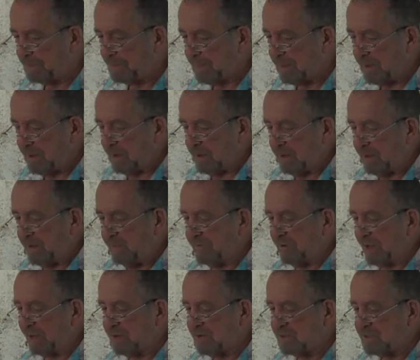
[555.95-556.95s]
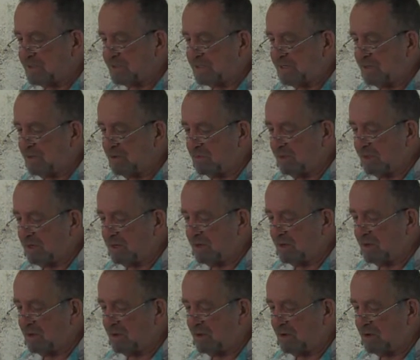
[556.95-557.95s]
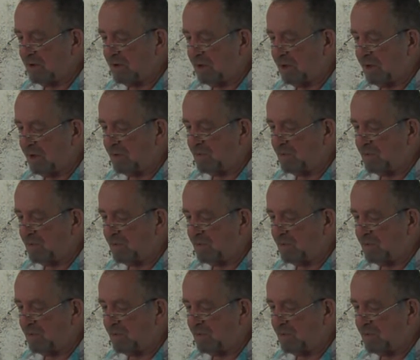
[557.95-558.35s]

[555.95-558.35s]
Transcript: This is poem number 511.